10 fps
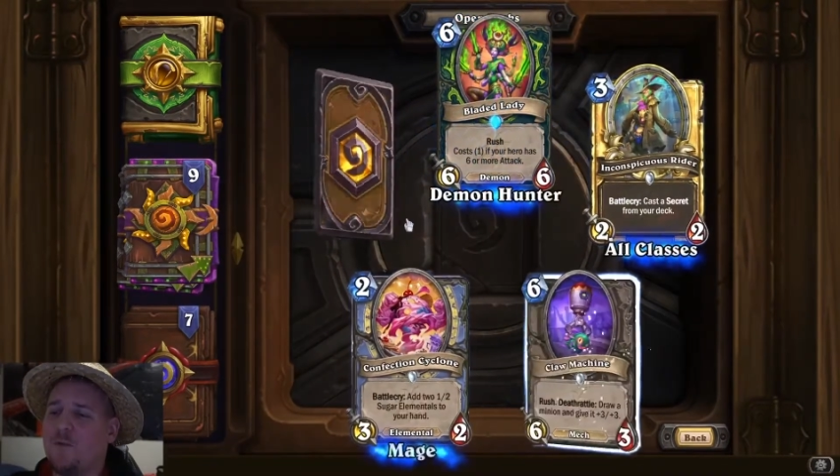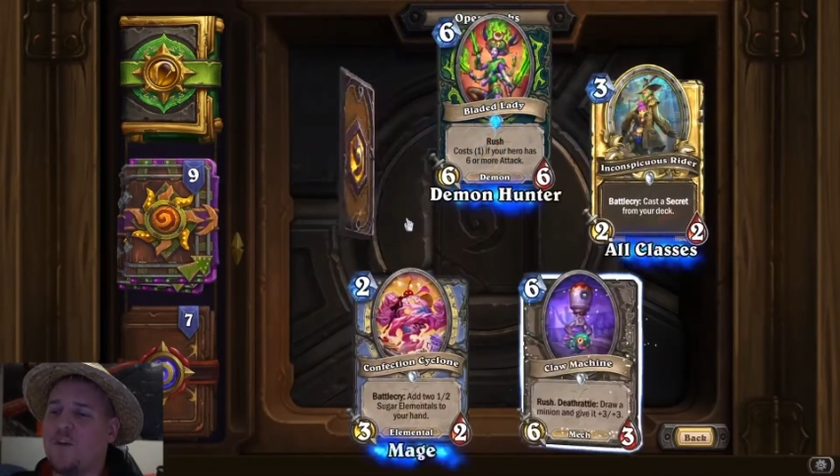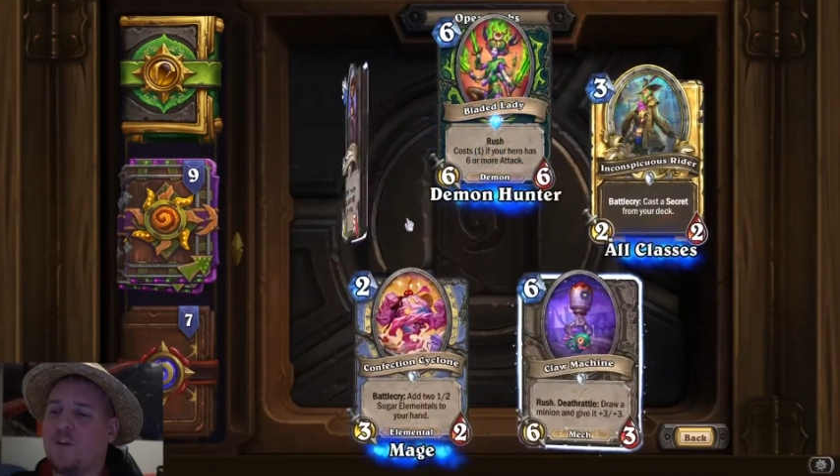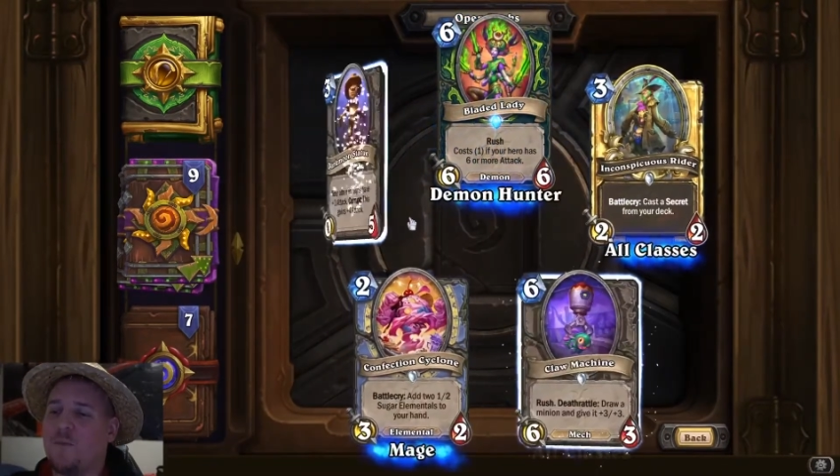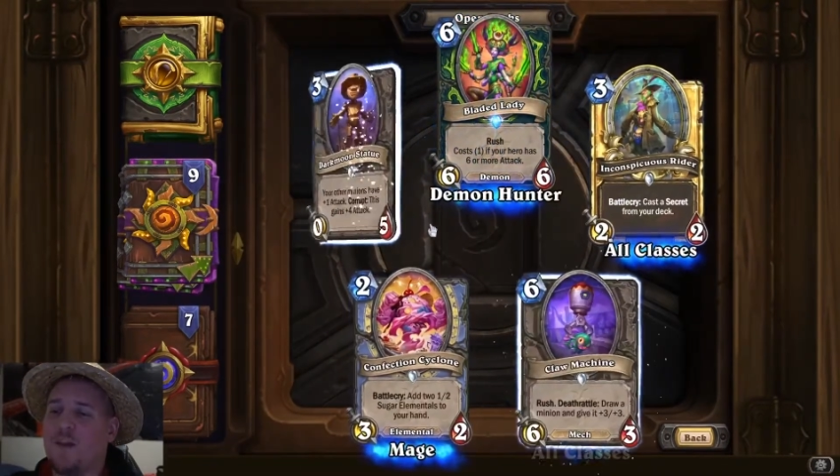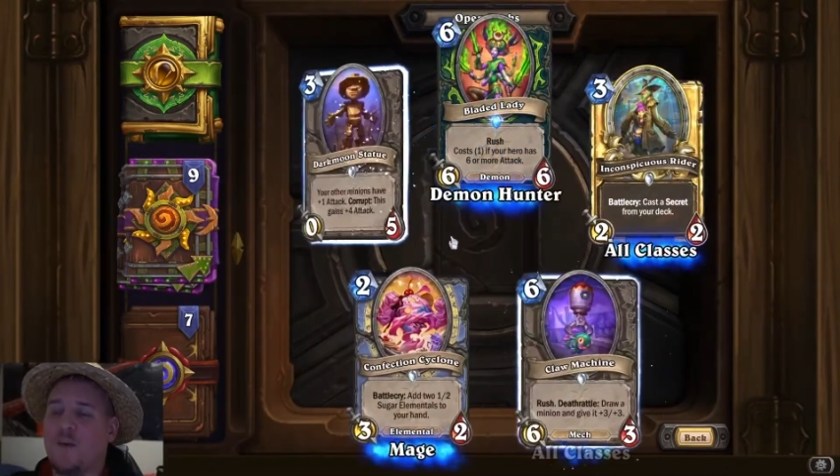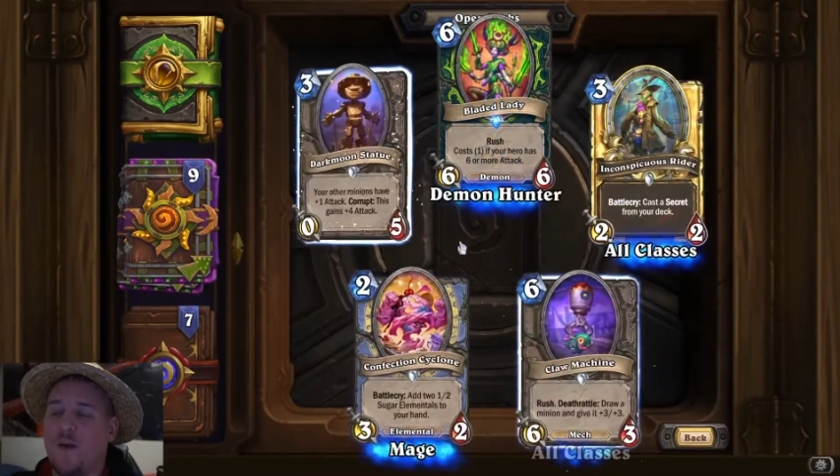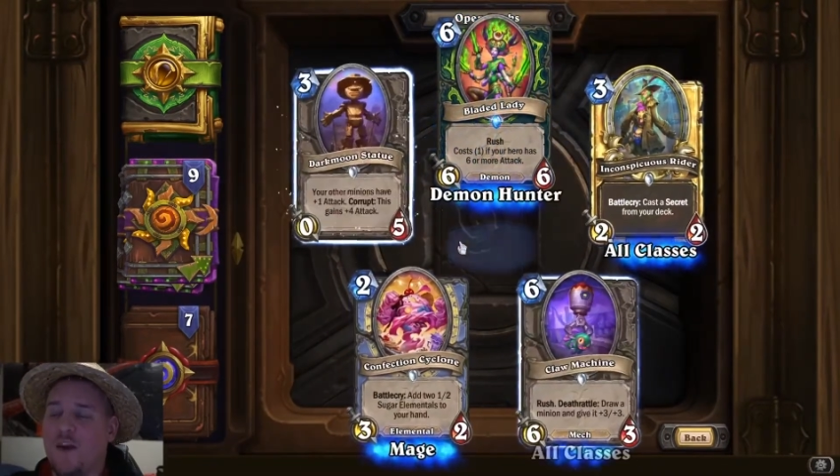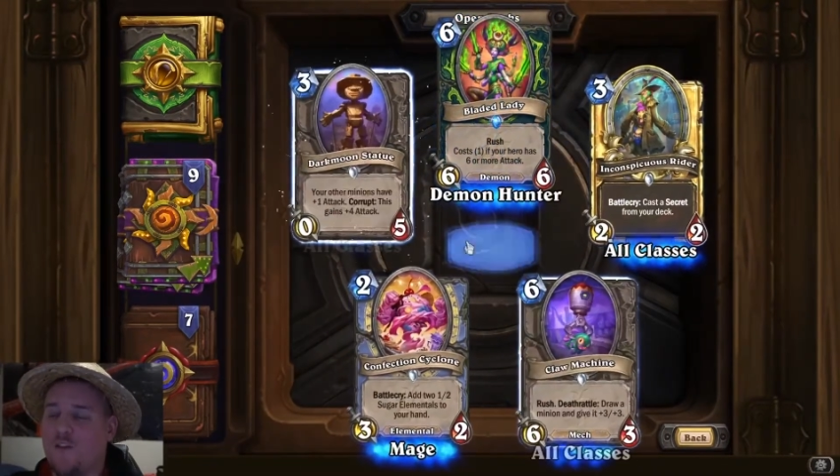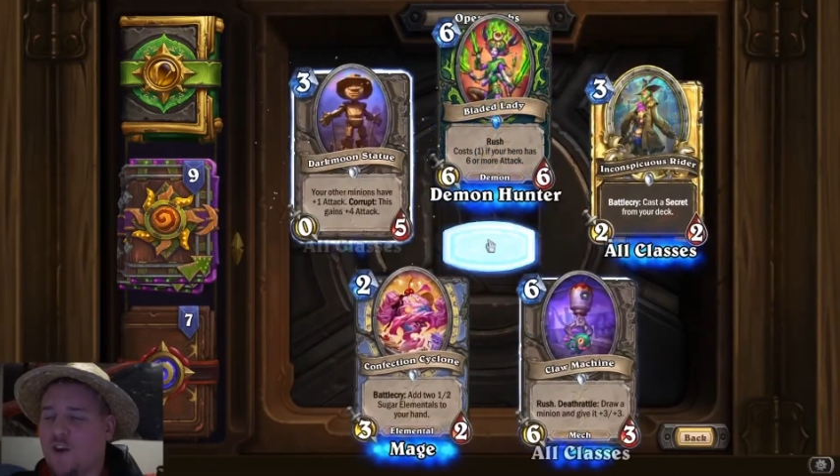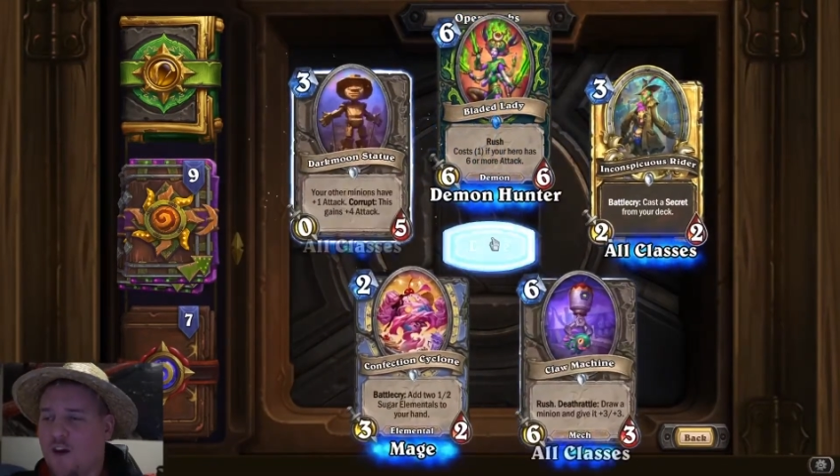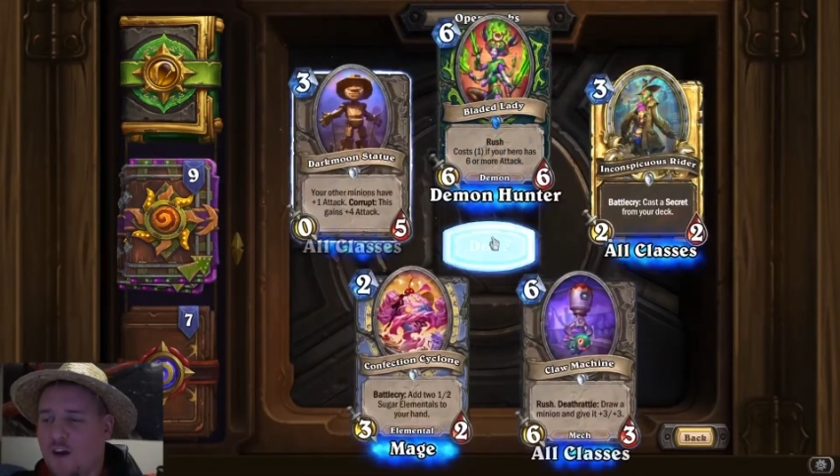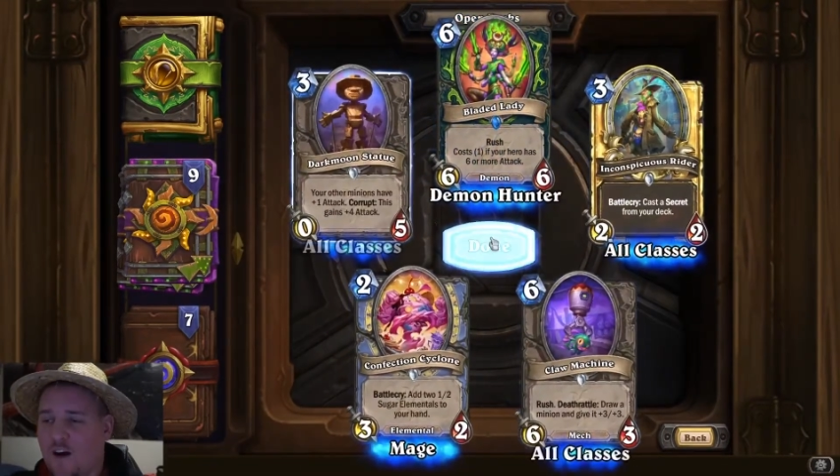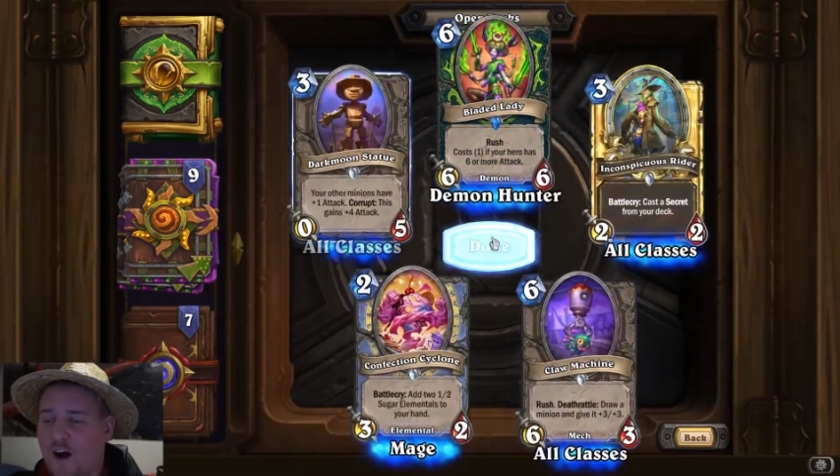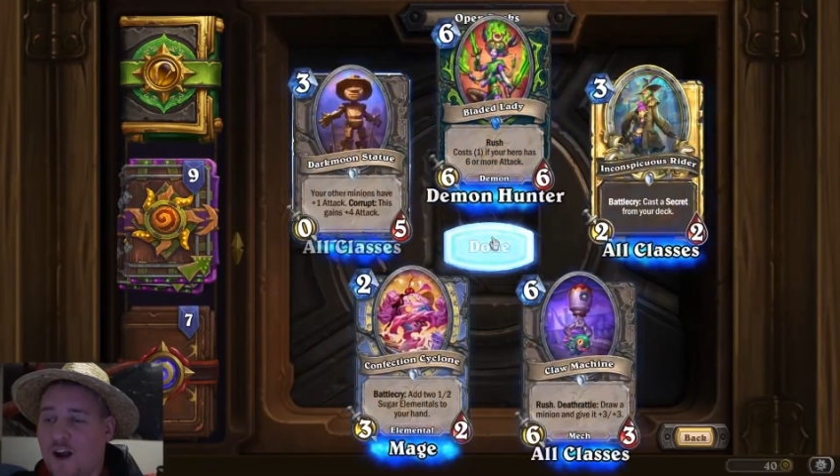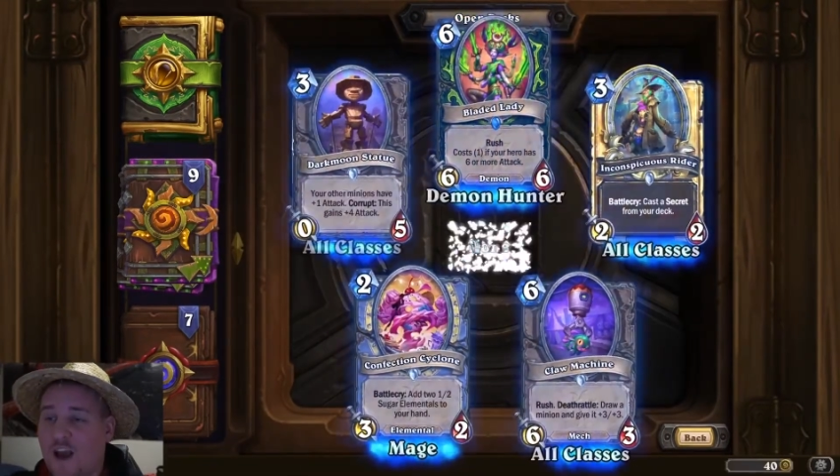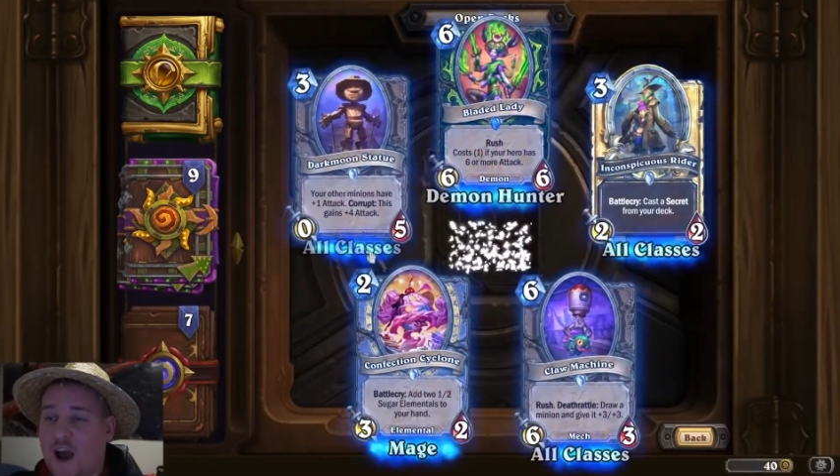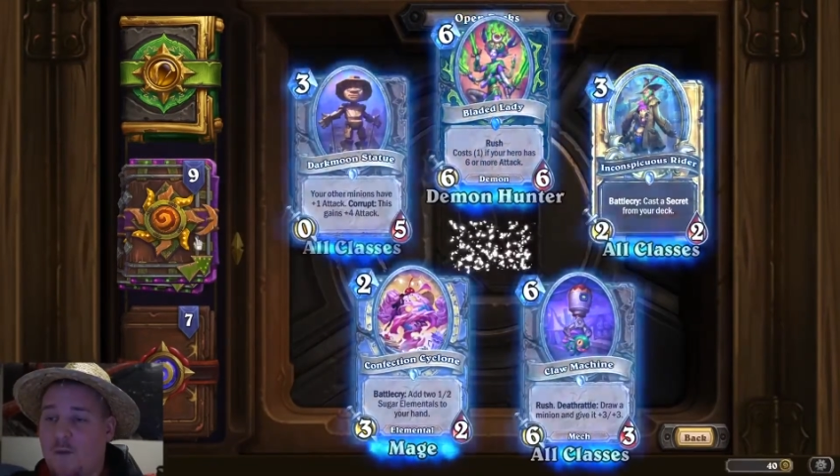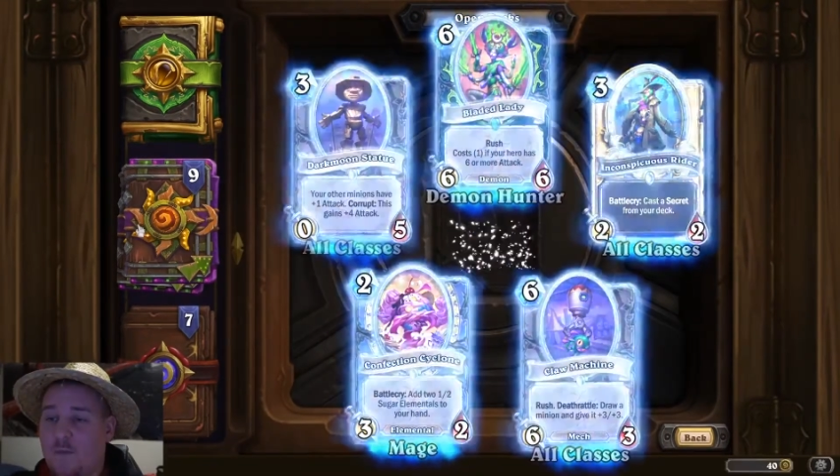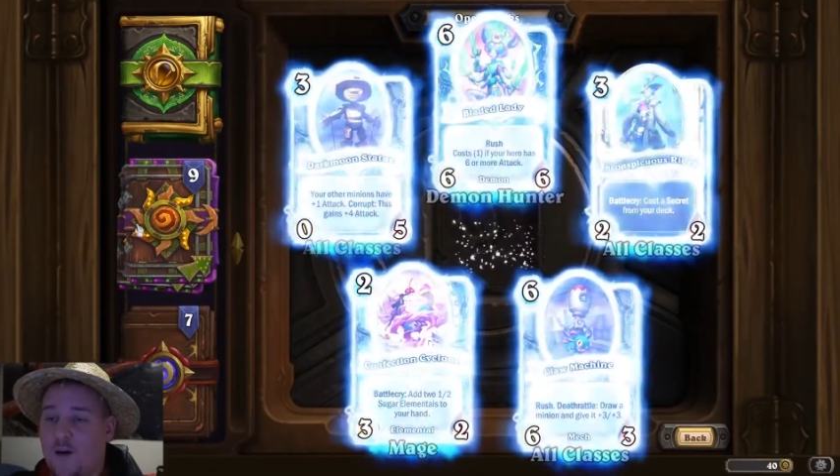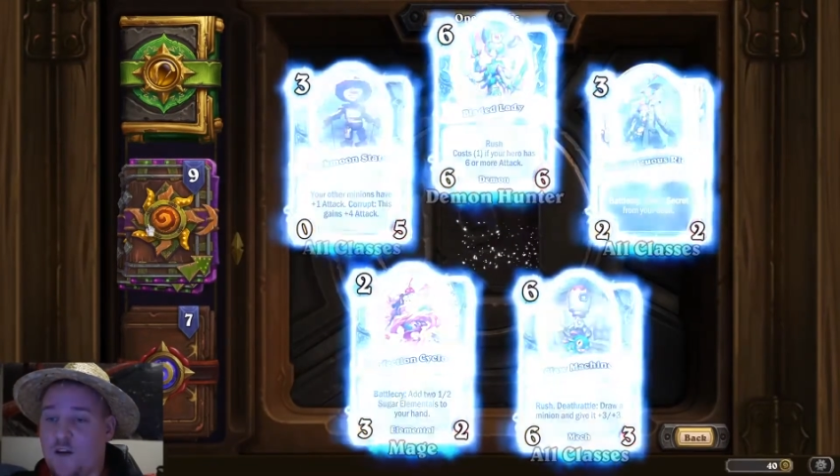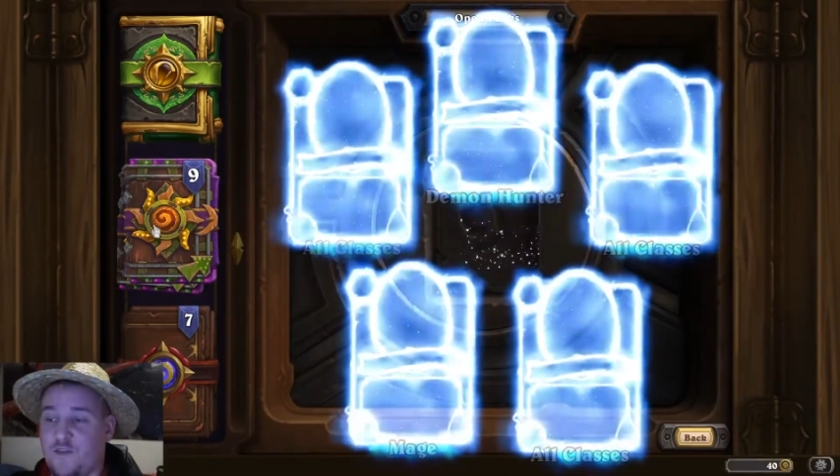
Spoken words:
What is the player base unhappy about?